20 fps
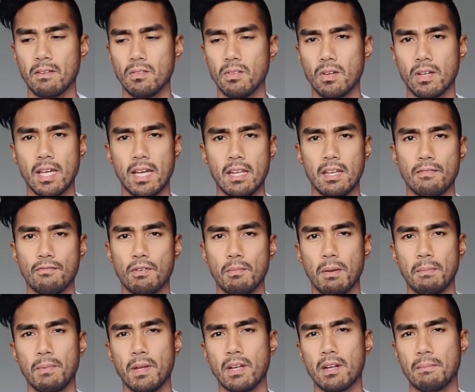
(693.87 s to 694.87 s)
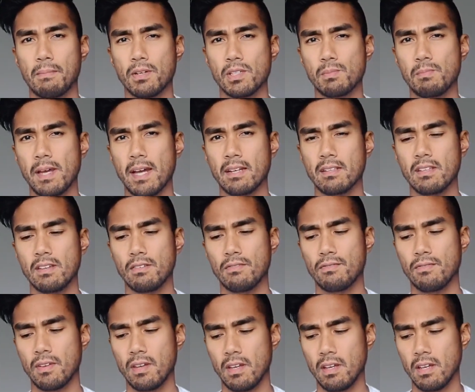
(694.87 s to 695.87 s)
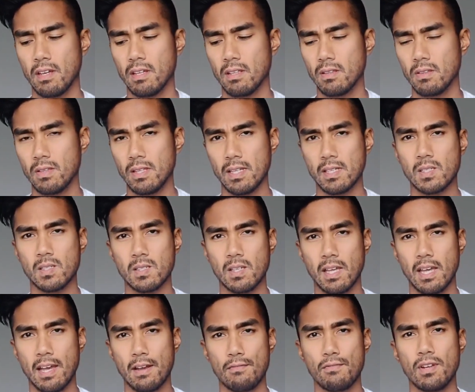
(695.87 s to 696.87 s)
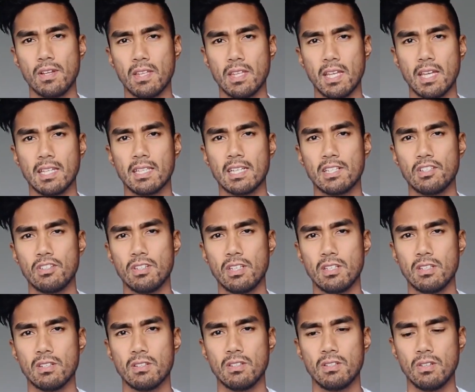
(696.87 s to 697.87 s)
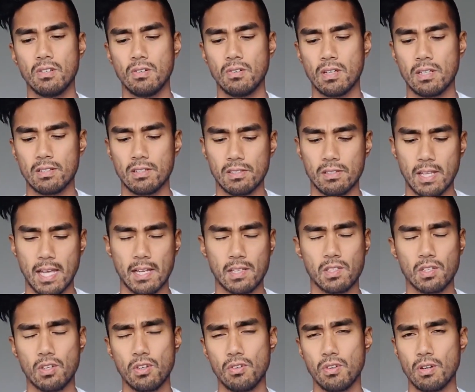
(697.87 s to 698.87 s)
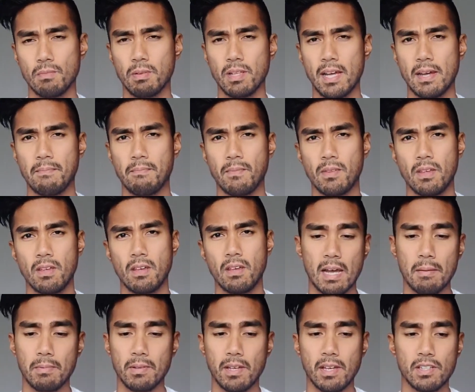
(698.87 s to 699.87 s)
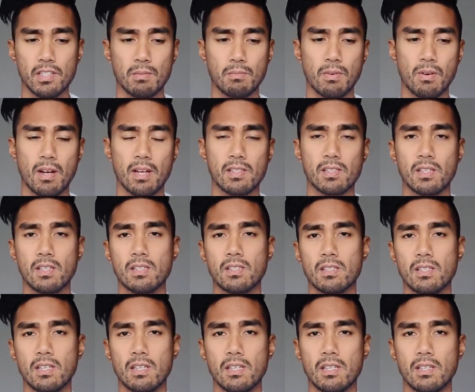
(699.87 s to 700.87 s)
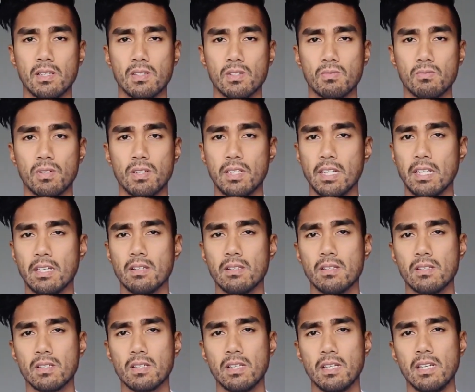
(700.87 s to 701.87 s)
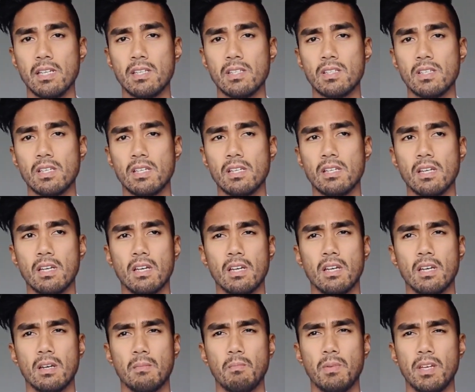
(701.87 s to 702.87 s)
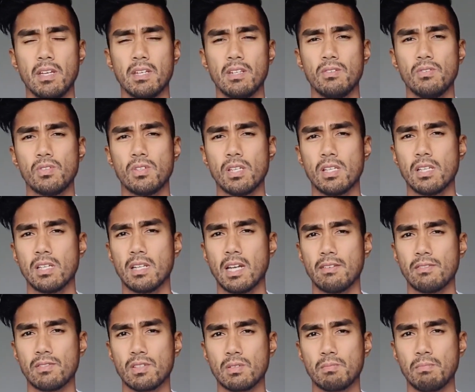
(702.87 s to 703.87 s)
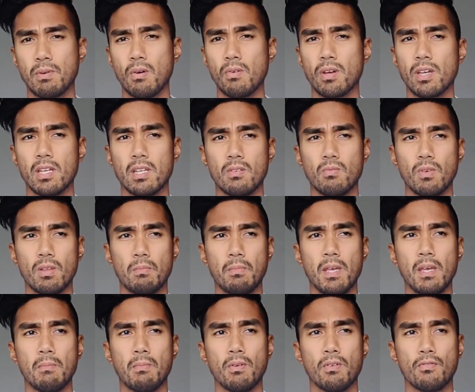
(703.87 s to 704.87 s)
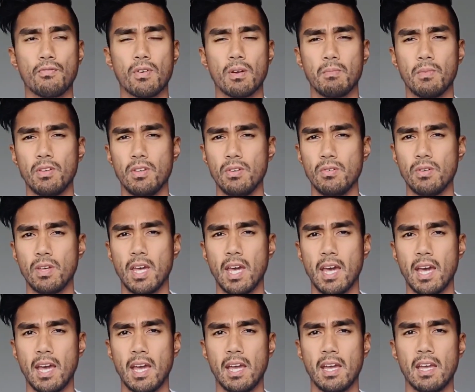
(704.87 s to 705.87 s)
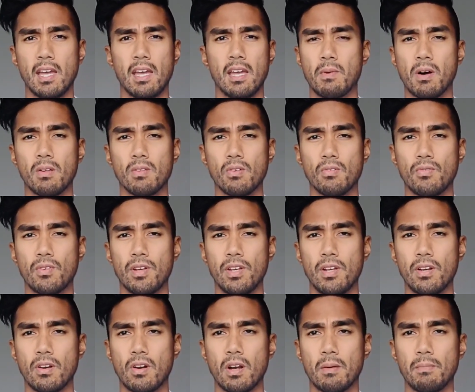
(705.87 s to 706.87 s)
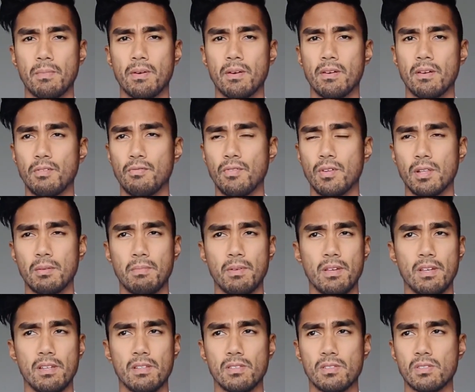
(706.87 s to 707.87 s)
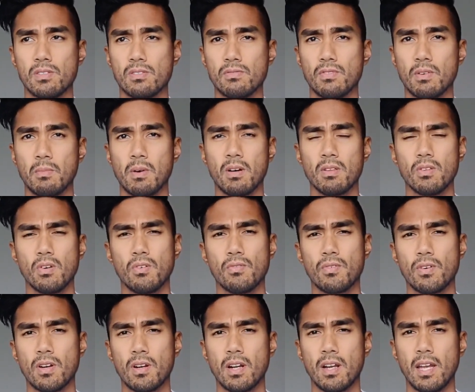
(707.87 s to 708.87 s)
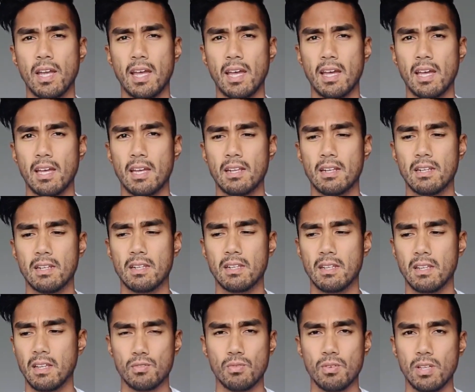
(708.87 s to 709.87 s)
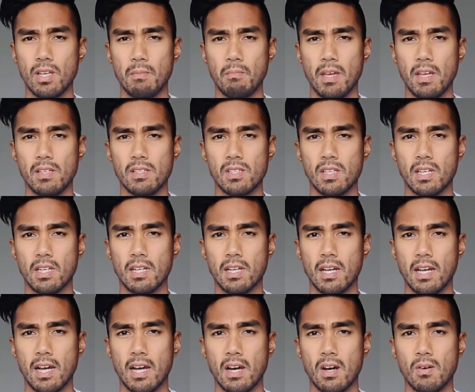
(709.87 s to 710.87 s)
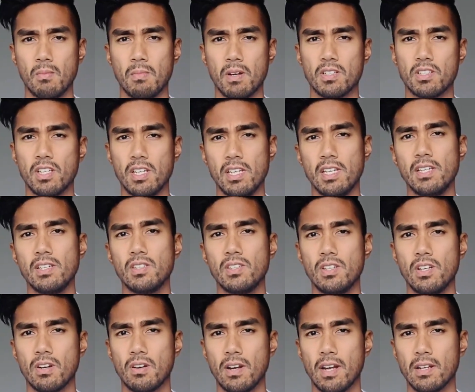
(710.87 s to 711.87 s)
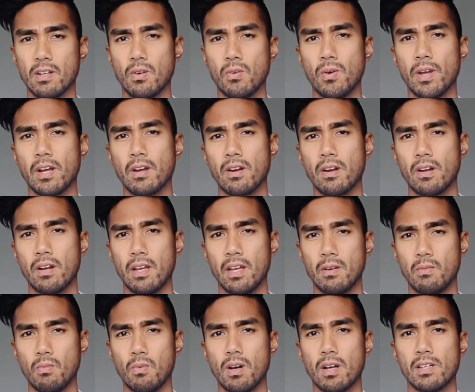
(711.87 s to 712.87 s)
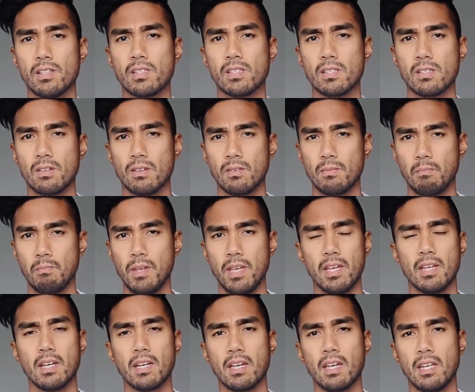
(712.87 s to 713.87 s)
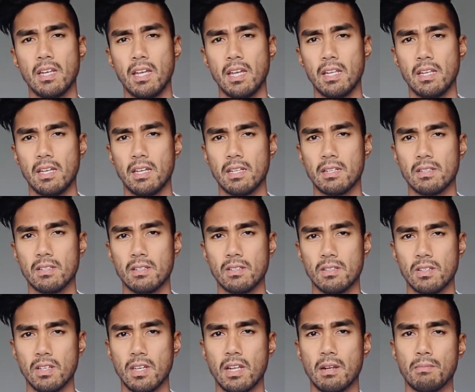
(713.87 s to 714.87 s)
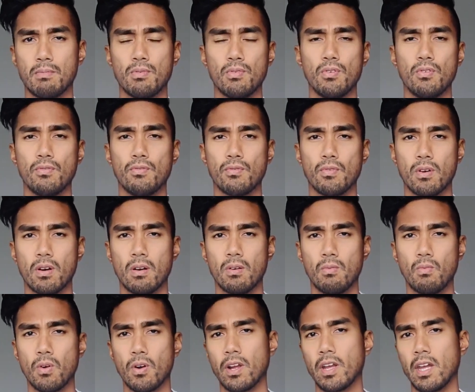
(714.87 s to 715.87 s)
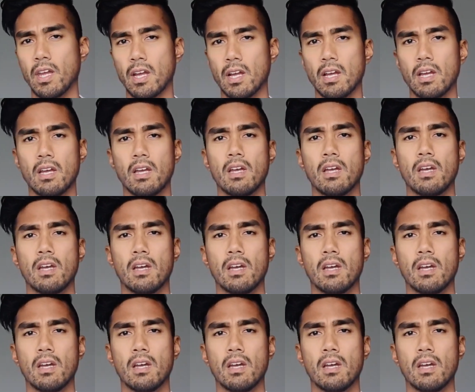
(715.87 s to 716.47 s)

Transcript: look at it from a bigger perspective, list everything that you need to do, and just execute your plan. The application process is ridiculously easy. Being in New Zealand, I've spoken with people from the UK, from all over Europe, from the Philippines, from all over, and it's really amazing how much easier and quicker it was being a Canadian to get approved for a working